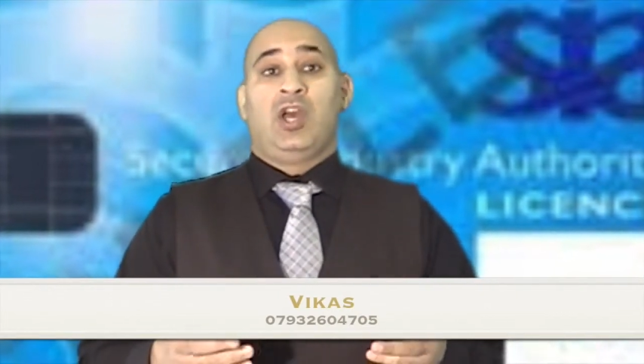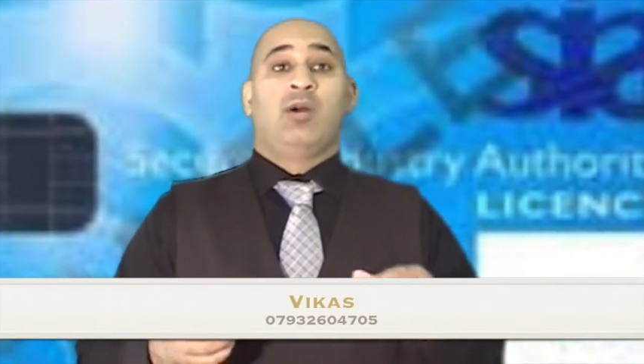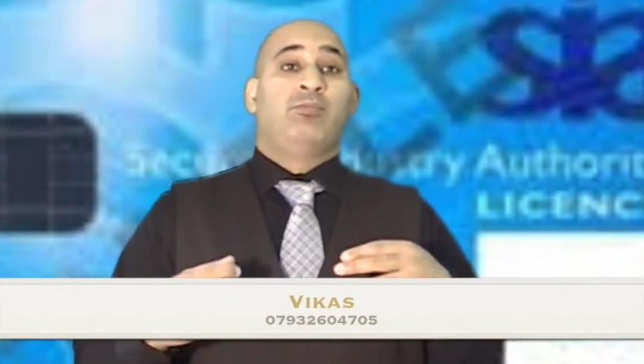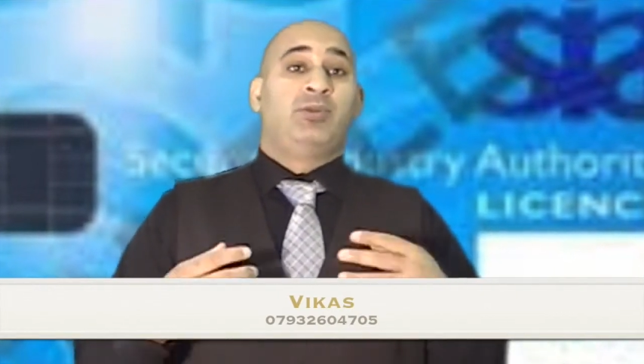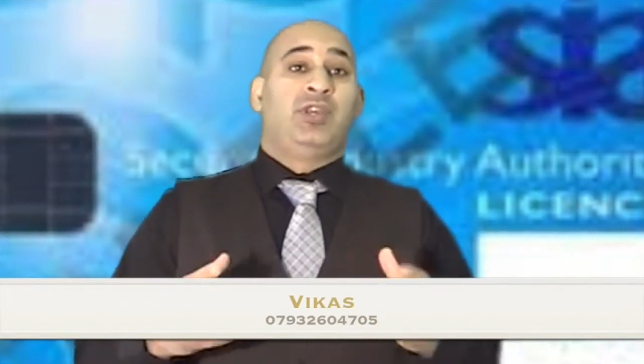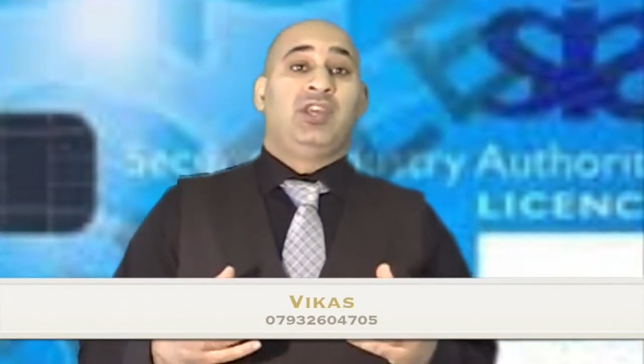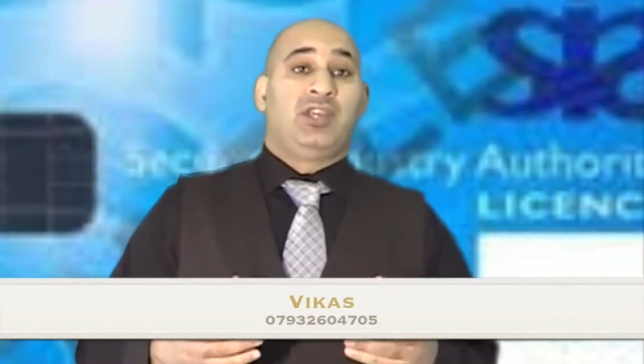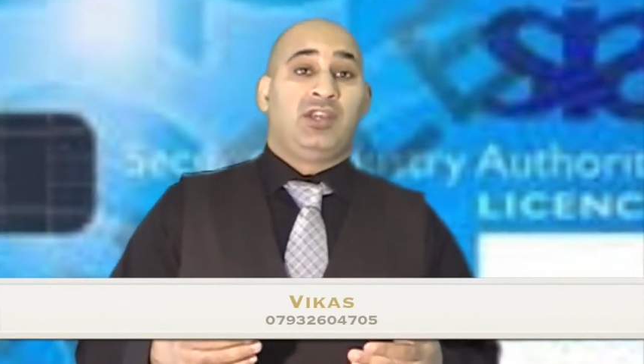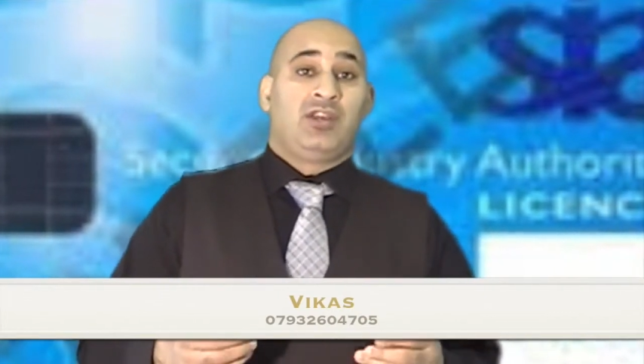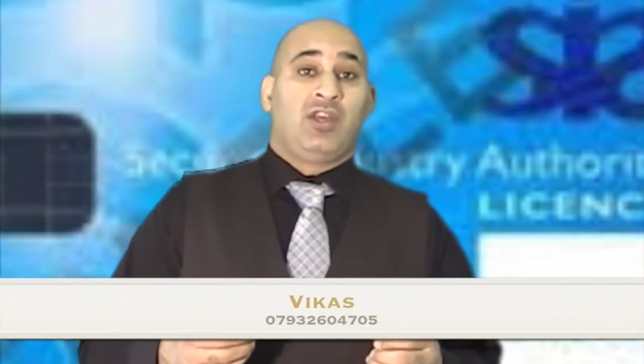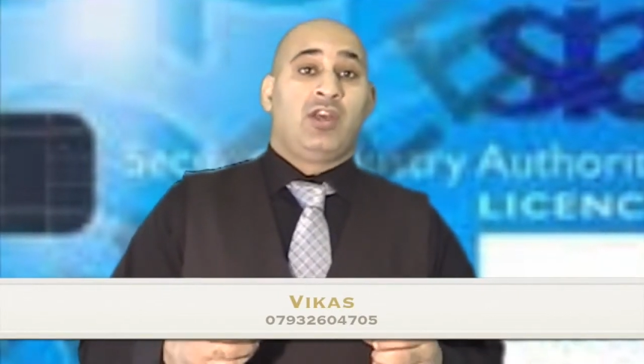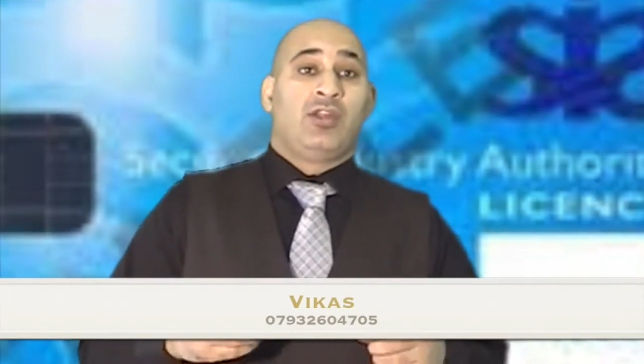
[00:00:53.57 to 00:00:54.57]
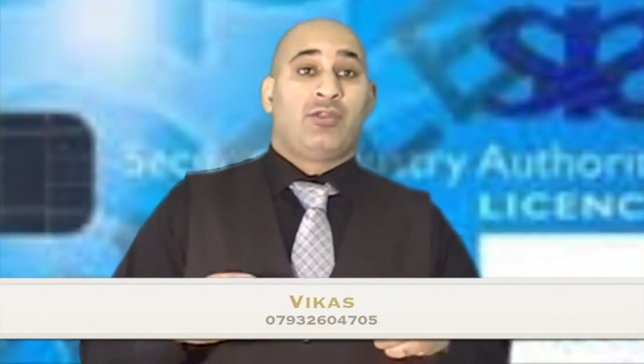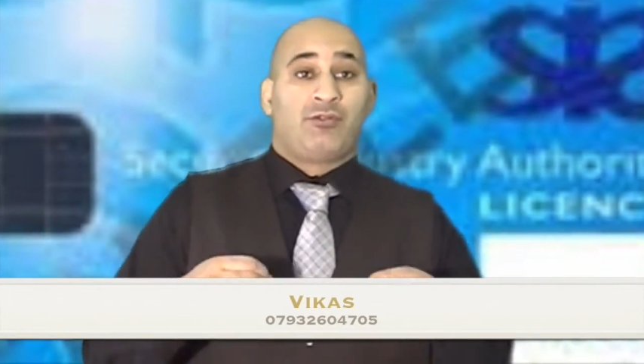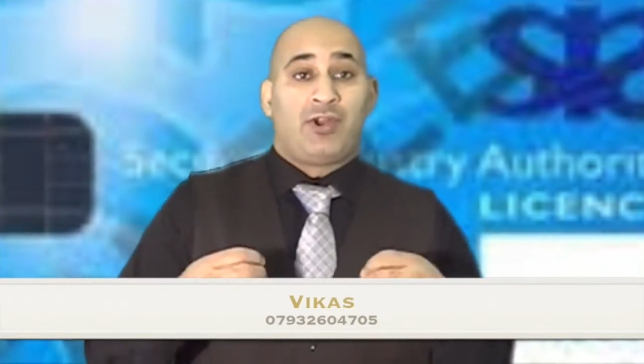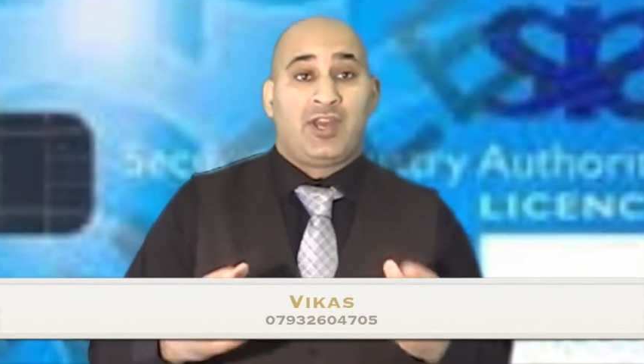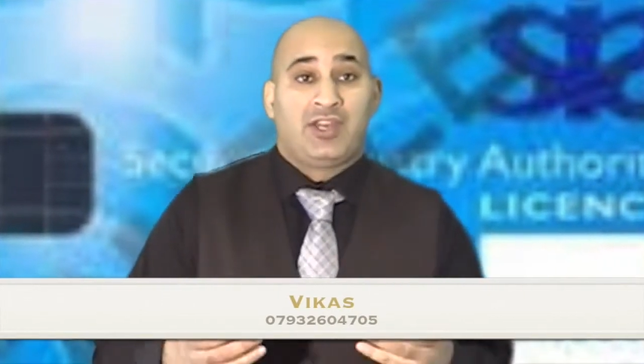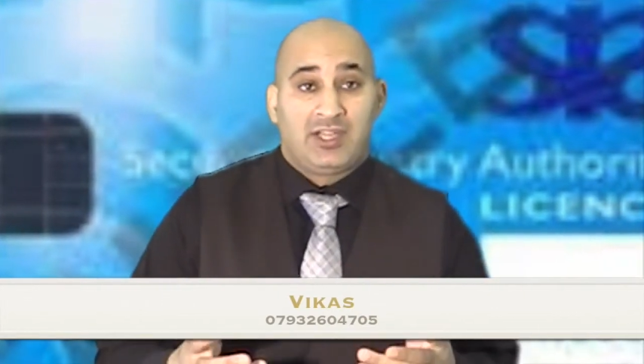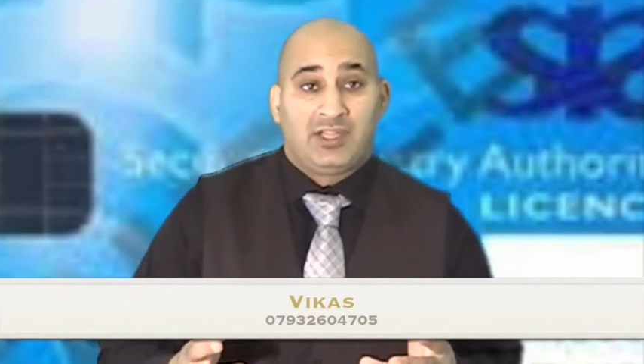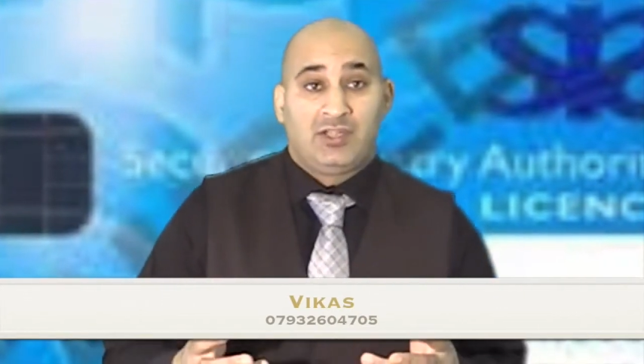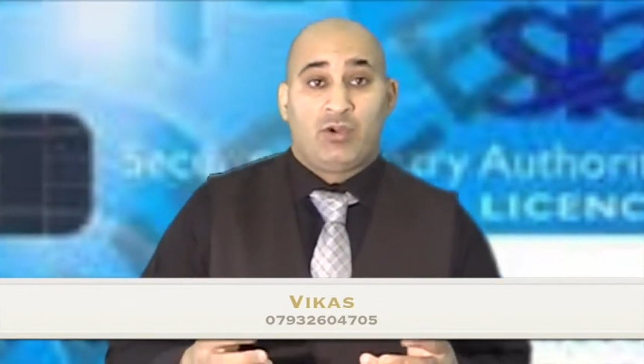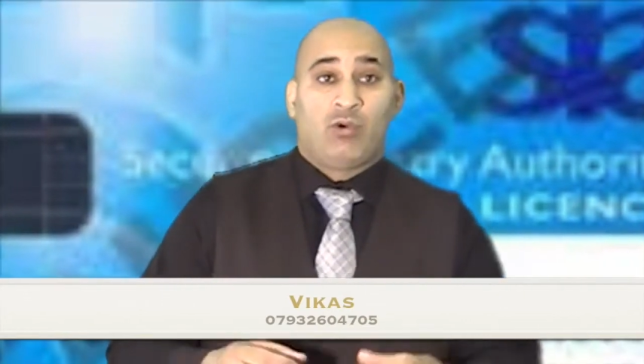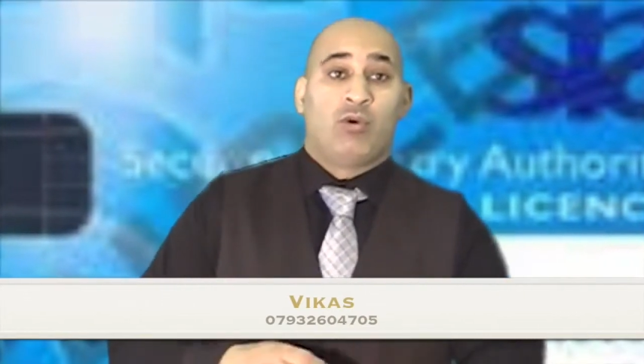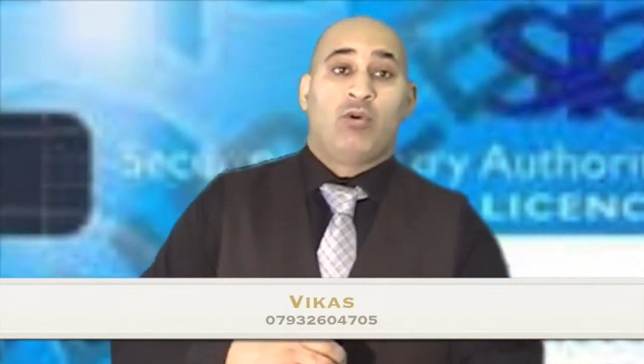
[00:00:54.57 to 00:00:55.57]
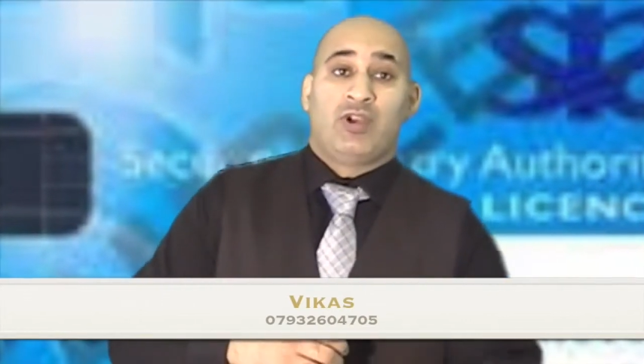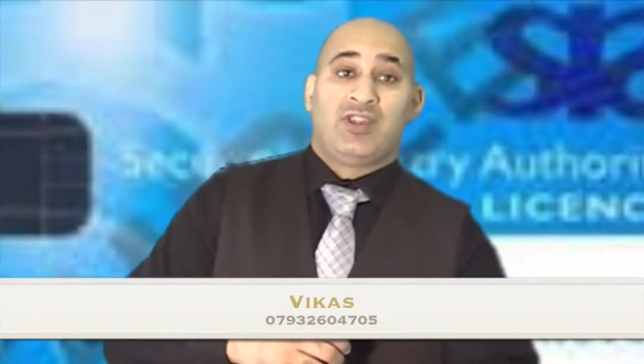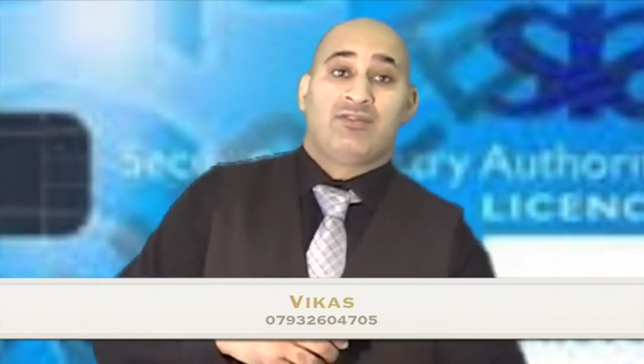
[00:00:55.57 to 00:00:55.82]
and being threatening or